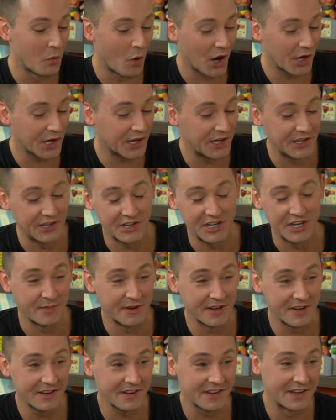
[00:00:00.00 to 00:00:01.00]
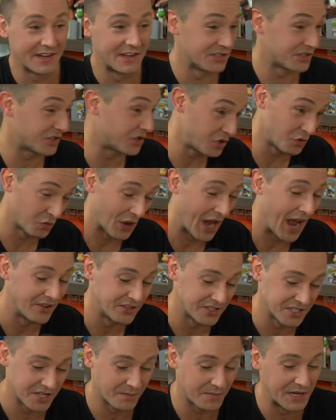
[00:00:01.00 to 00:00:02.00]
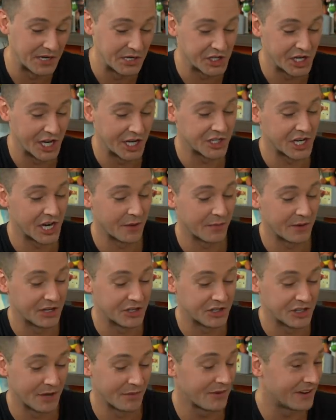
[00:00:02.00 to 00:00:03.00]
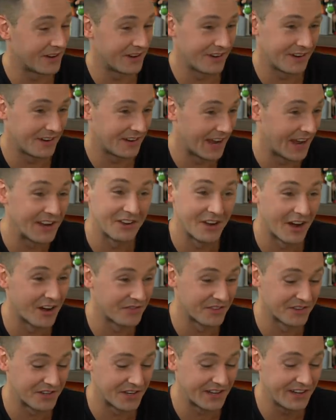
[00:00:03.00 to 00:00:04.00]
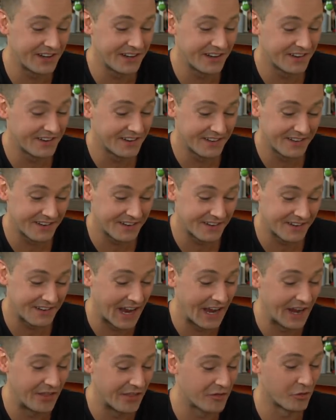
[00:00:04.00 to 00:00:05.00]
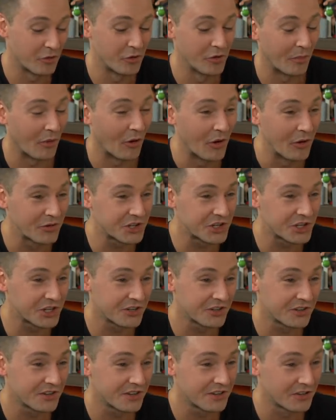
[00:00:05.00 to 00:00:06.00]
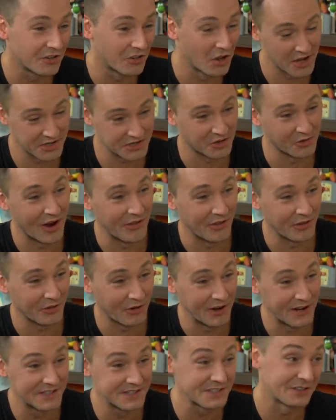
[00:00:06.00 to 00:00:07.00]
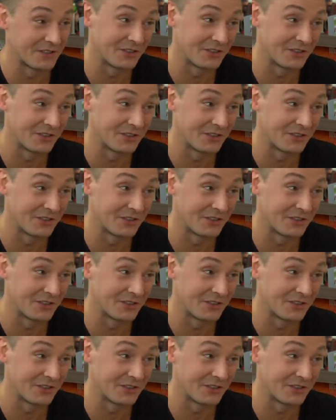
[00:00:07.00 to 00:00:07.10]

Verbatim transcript: Joaquin Neiman in his two rounds at the P G A Championship gained off the tee, gained through approach, lost around the greens,